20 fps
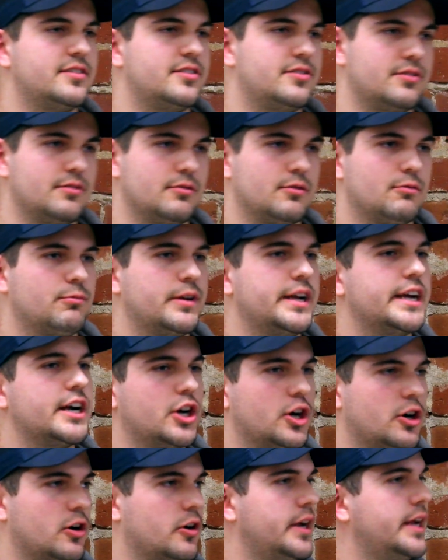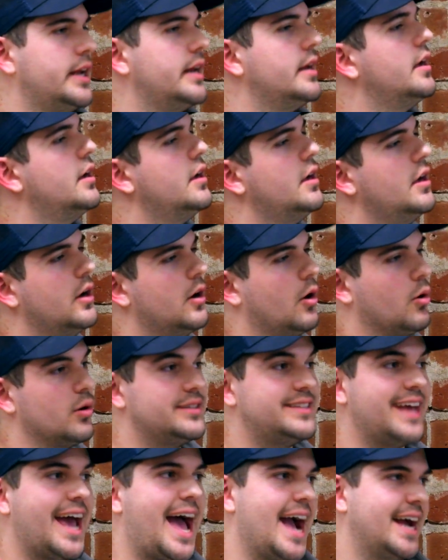that's reoccurring
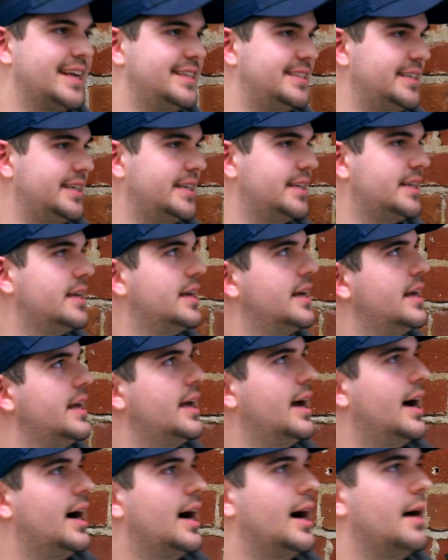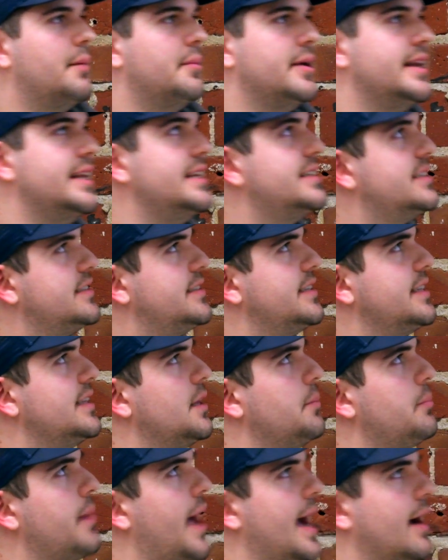or taxing and needs to sit
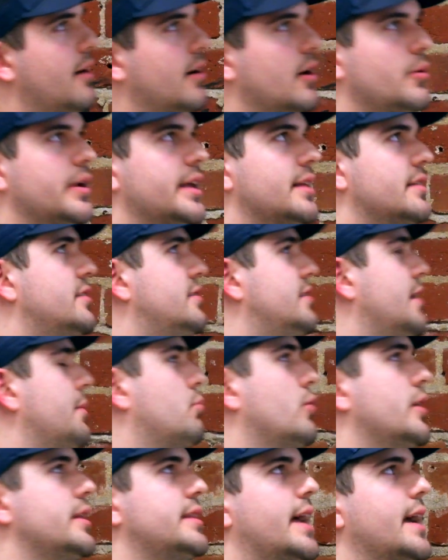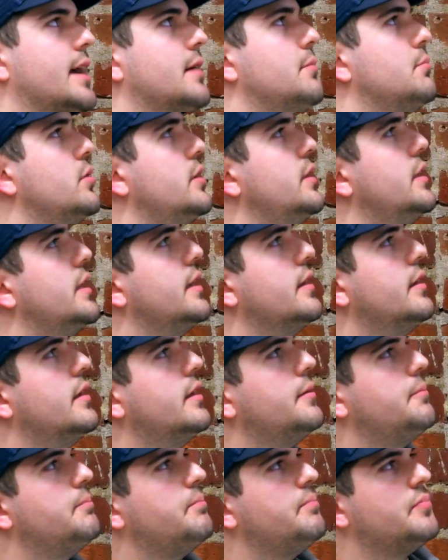in the background. We can separate that completely.
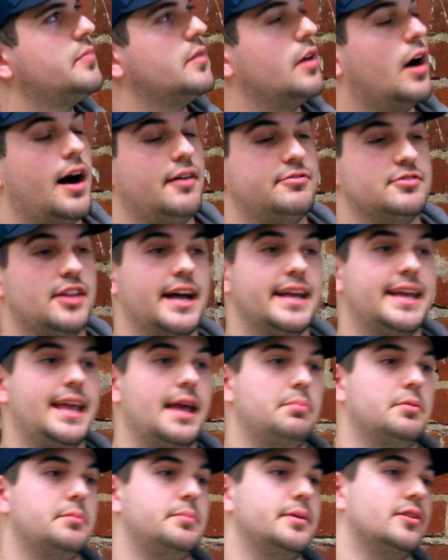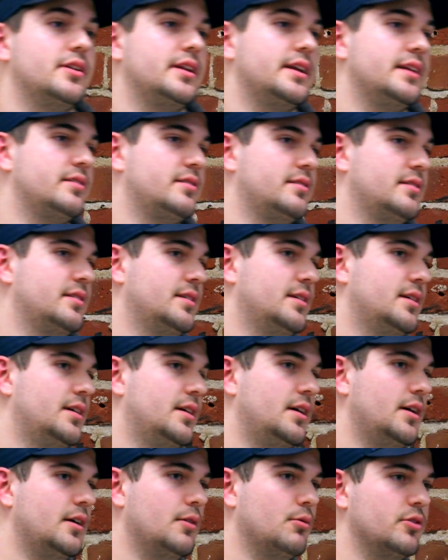Offline capabilities,
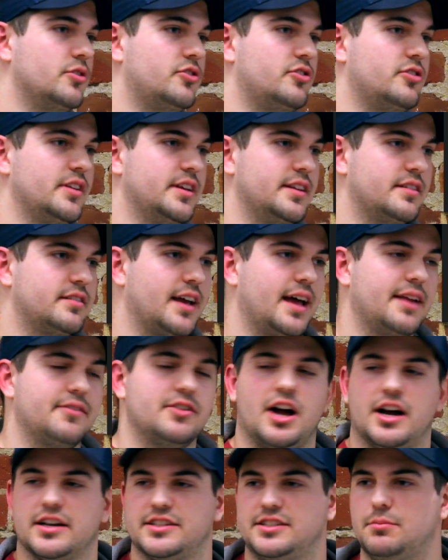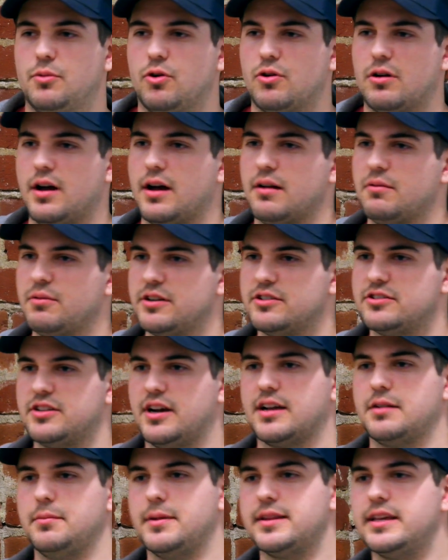which is kind of an oxymoron when you're
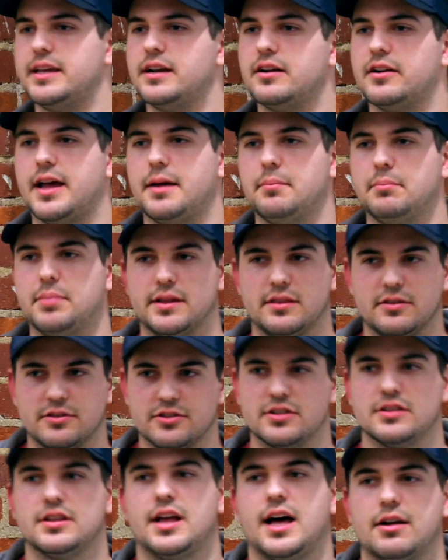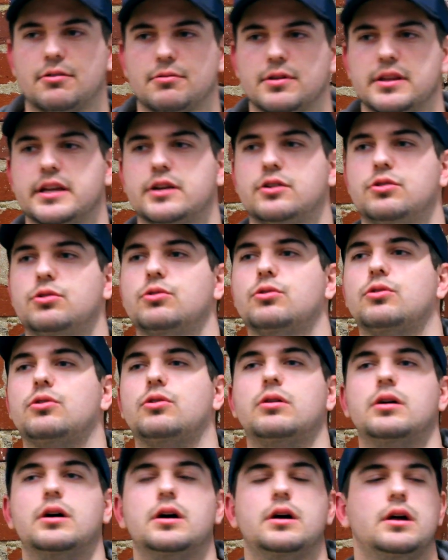talking about the internet, but there's a lot of really
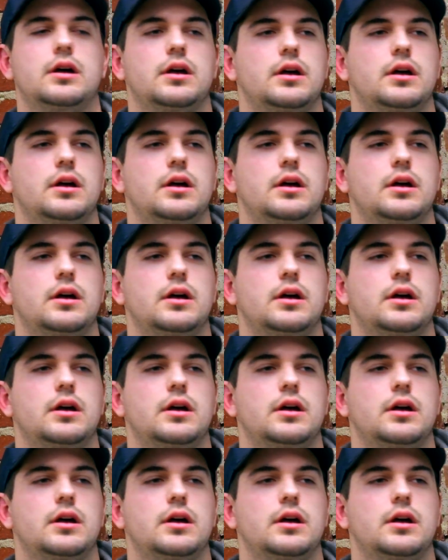cool